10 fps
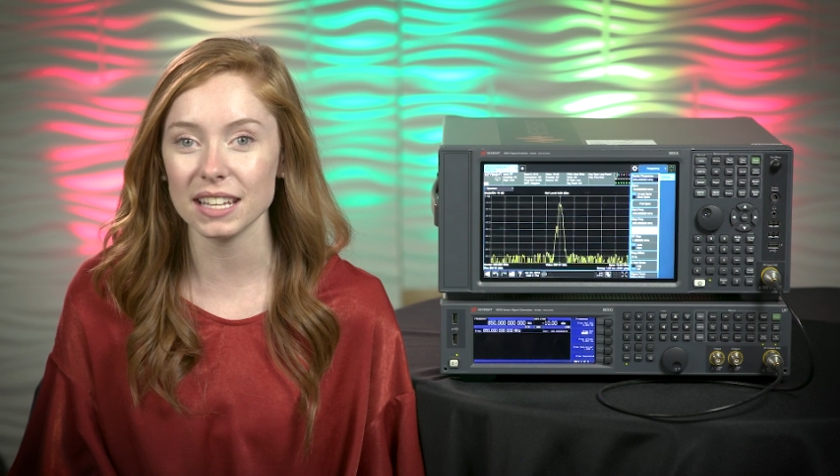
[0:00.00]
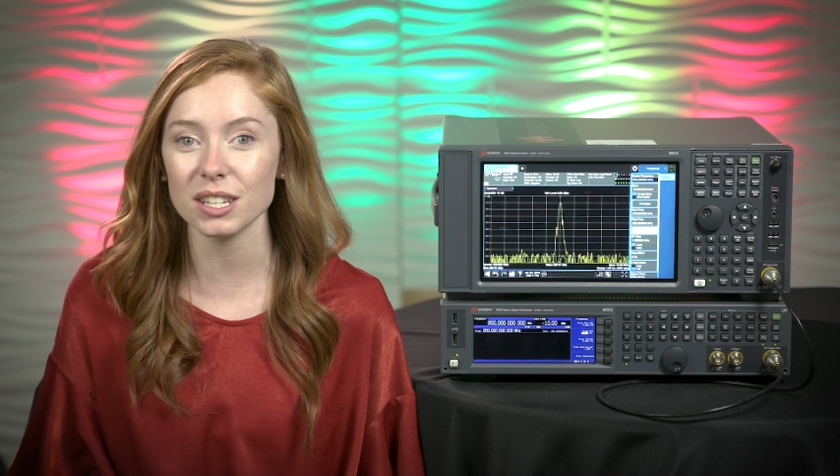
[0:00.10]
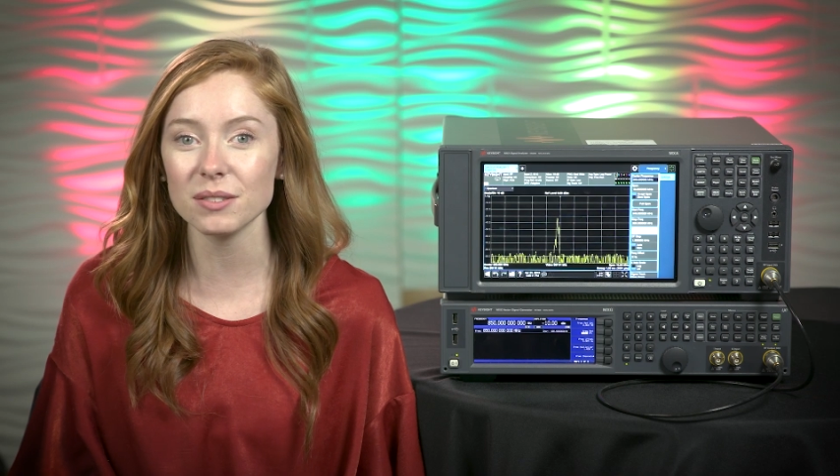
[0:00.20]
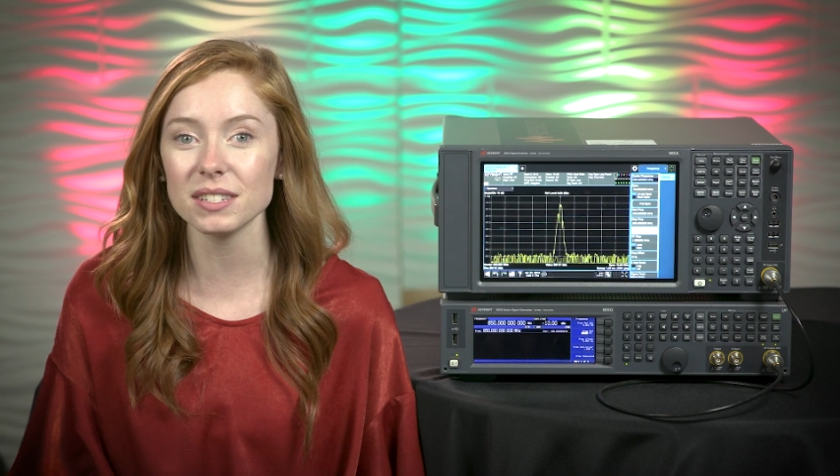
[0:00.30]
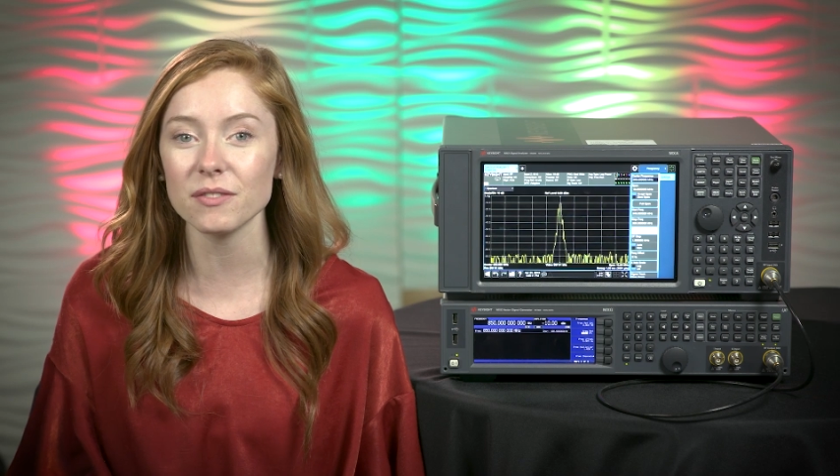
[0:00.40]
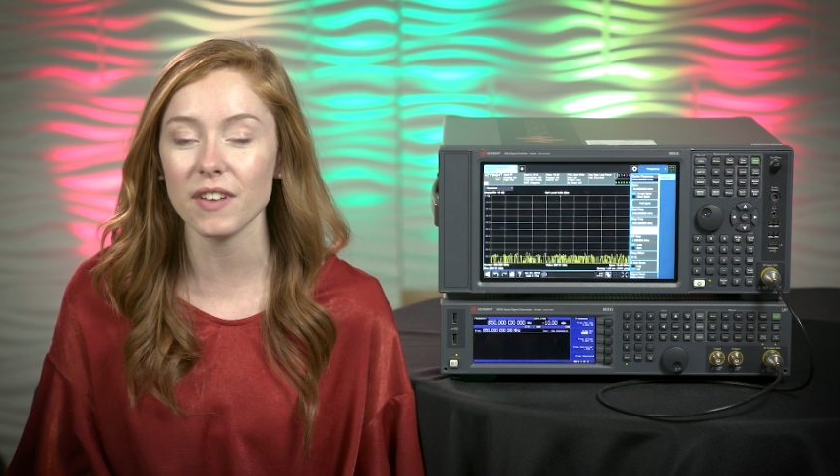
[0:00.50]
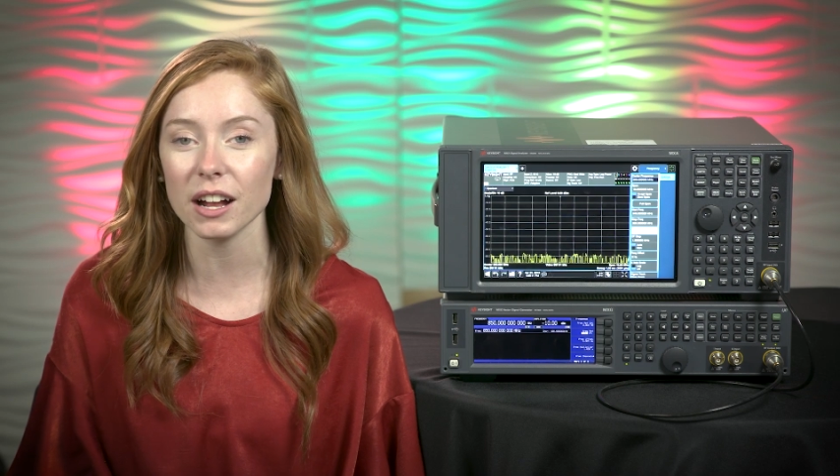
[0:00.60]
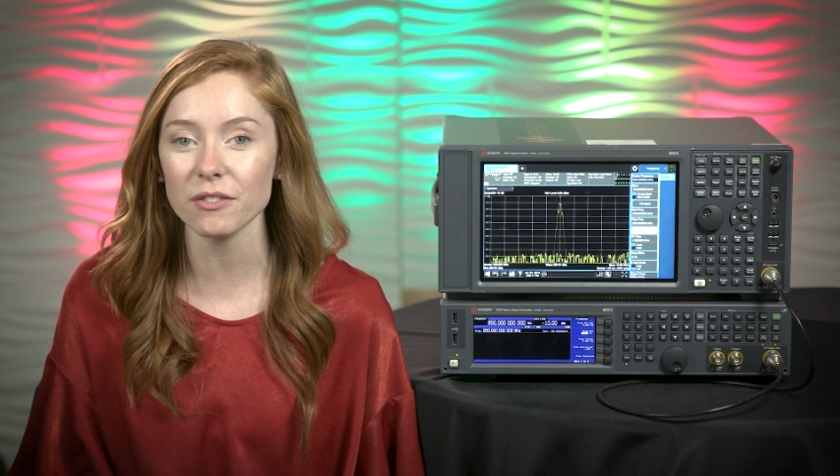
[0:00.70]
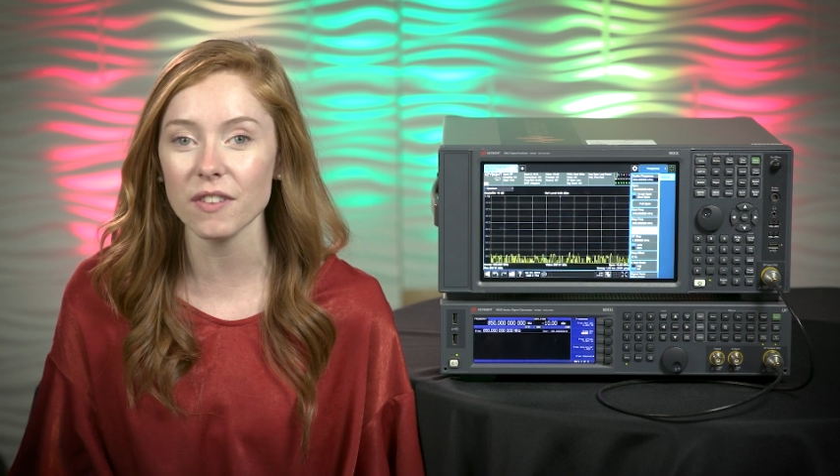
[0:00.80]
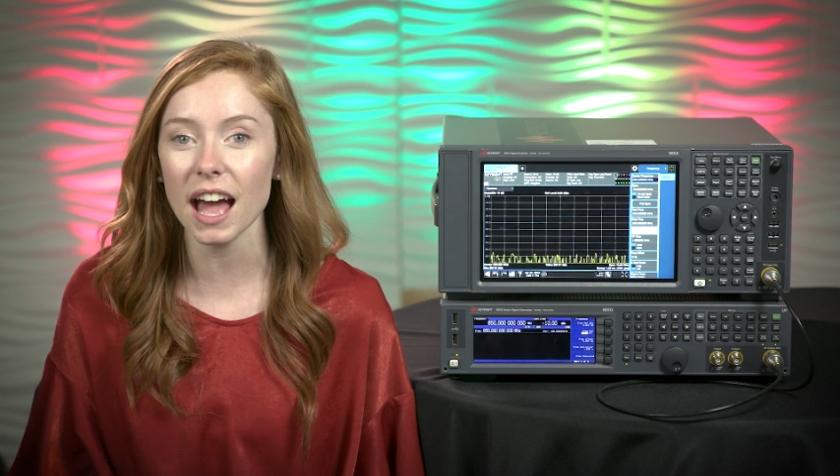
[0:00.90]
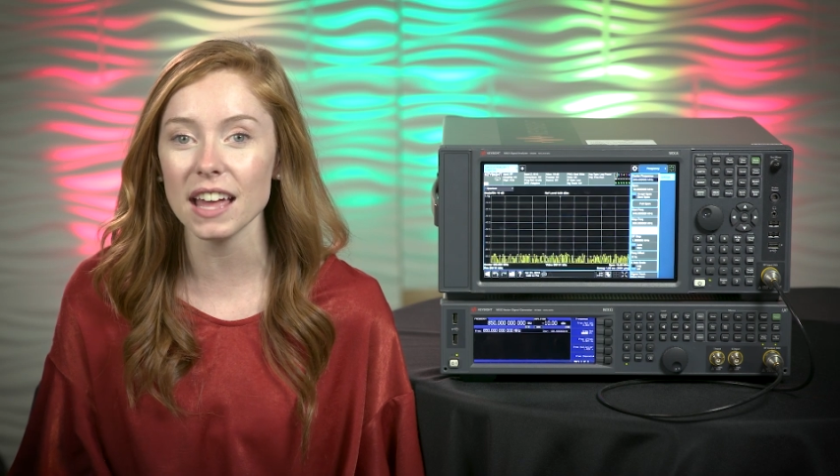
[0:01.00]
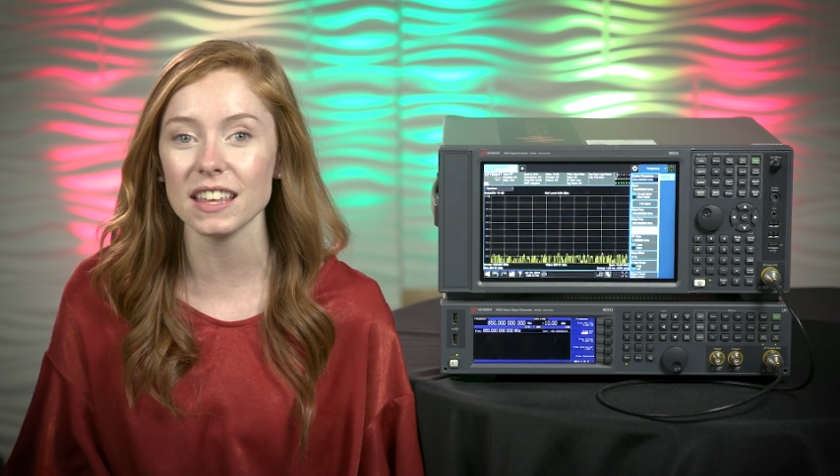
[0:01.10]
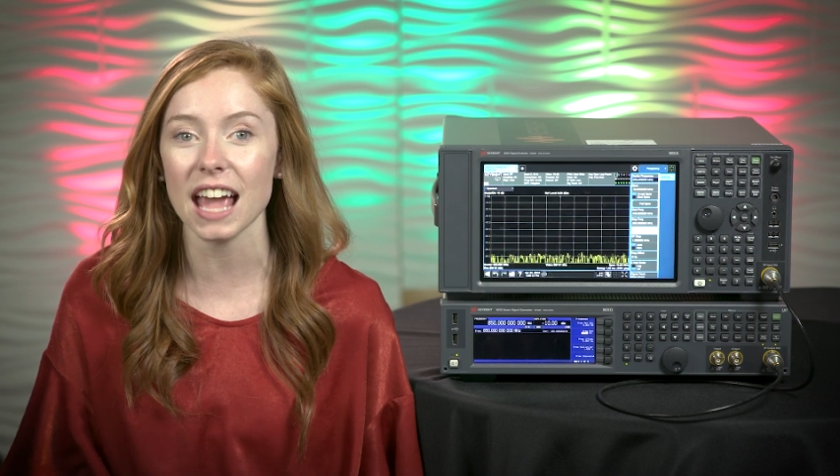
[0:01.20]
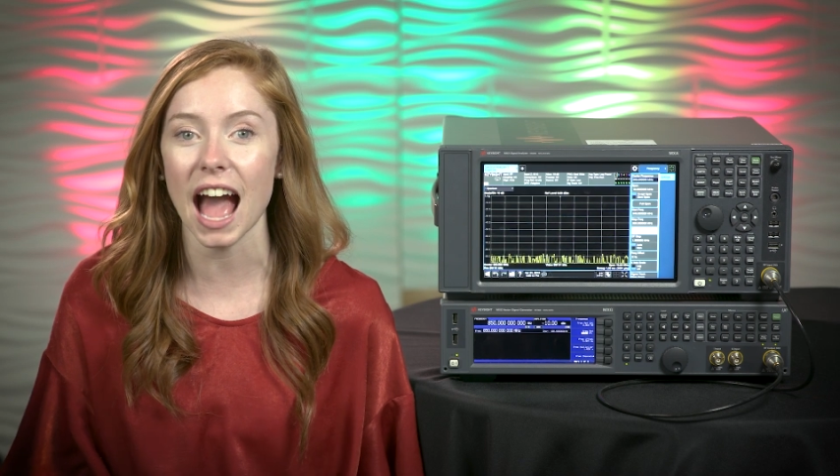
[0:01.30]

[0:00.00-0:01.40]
is used to verify the